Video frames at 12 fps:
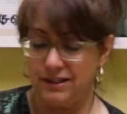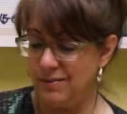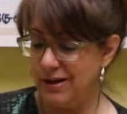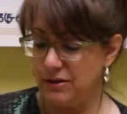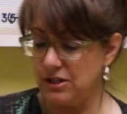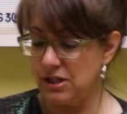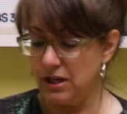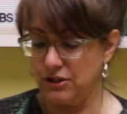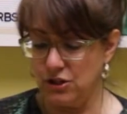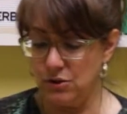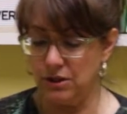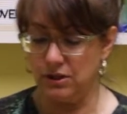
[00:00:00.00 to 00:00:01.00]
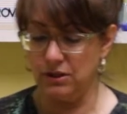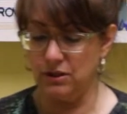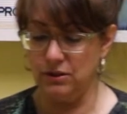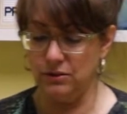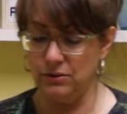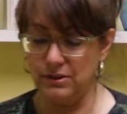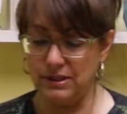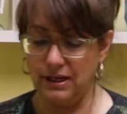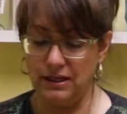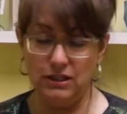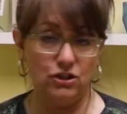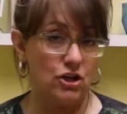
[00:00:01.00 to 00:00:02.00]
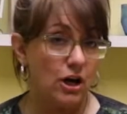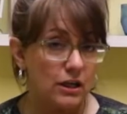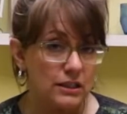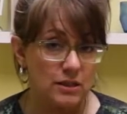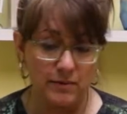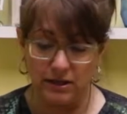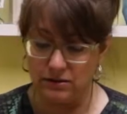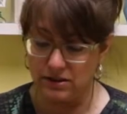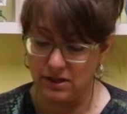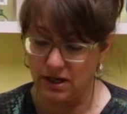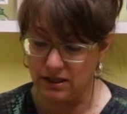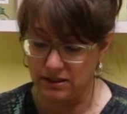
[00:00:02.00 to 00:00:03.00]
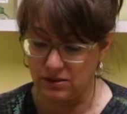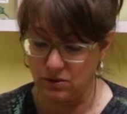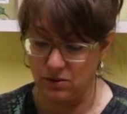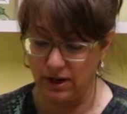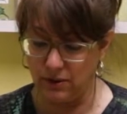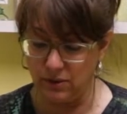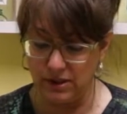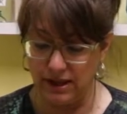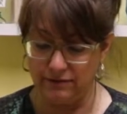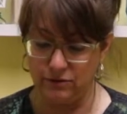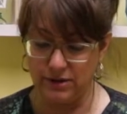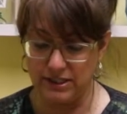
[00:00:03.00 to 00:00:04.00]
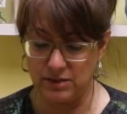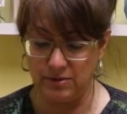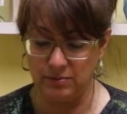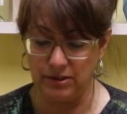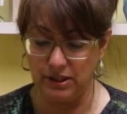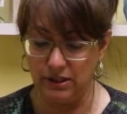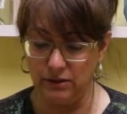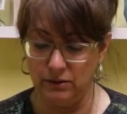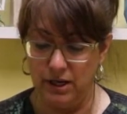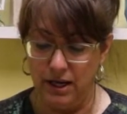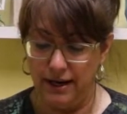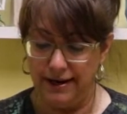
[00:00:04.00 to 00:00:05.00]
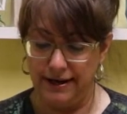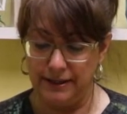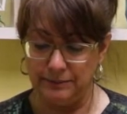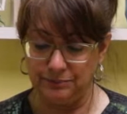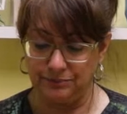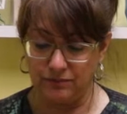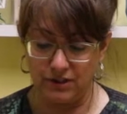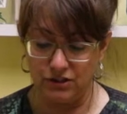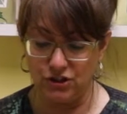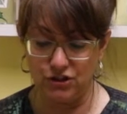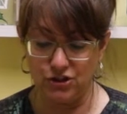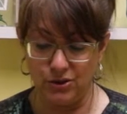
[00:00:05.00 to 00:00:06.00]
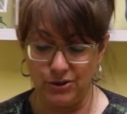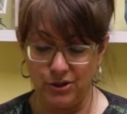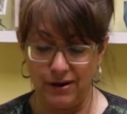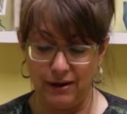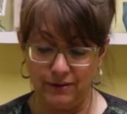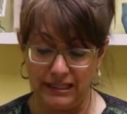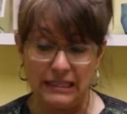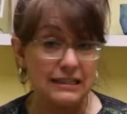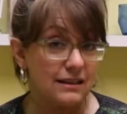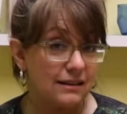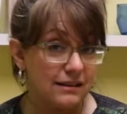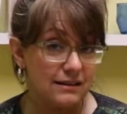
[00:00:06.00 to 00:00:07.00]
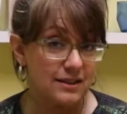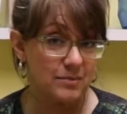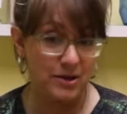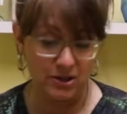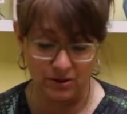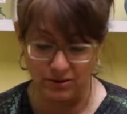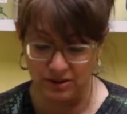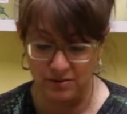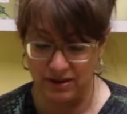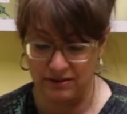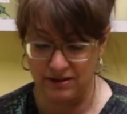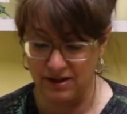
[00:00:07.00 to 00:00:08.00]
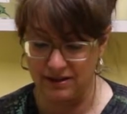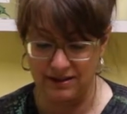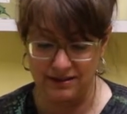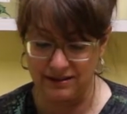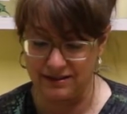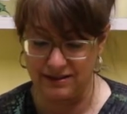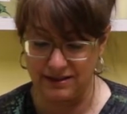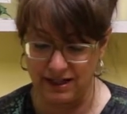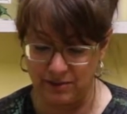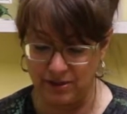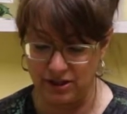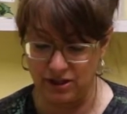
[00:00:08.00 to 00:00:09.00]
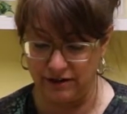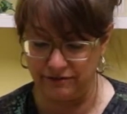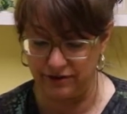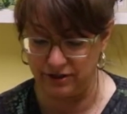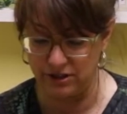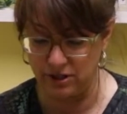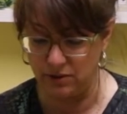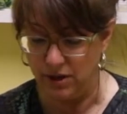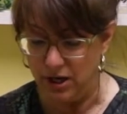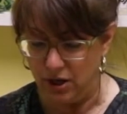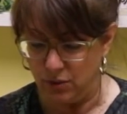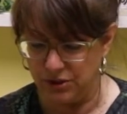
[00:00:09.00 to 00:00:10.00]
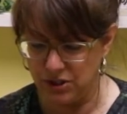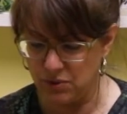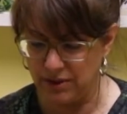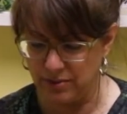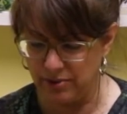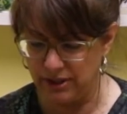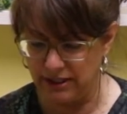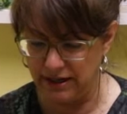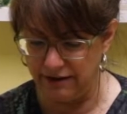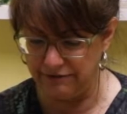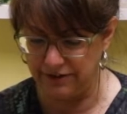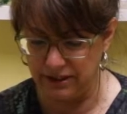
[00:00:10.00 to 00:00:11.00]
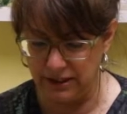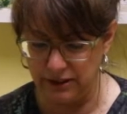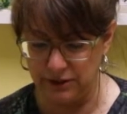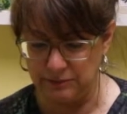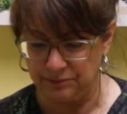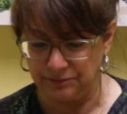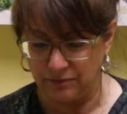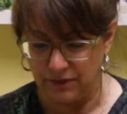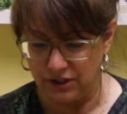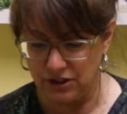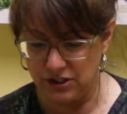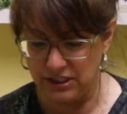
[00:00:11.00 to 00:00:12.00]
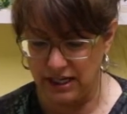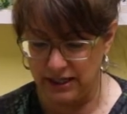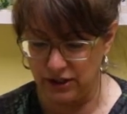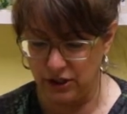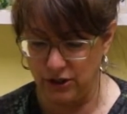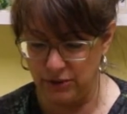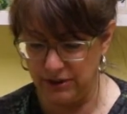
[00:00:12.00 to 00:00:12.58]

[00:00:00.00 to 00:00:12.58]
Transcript: tomato sauce, you can use any jarred tomato sauce, or I will have a recipe below just showing you how easy it is to make your own tomato sauce. It doesn't take much effort. So we just want to put enough in here just to kind of coat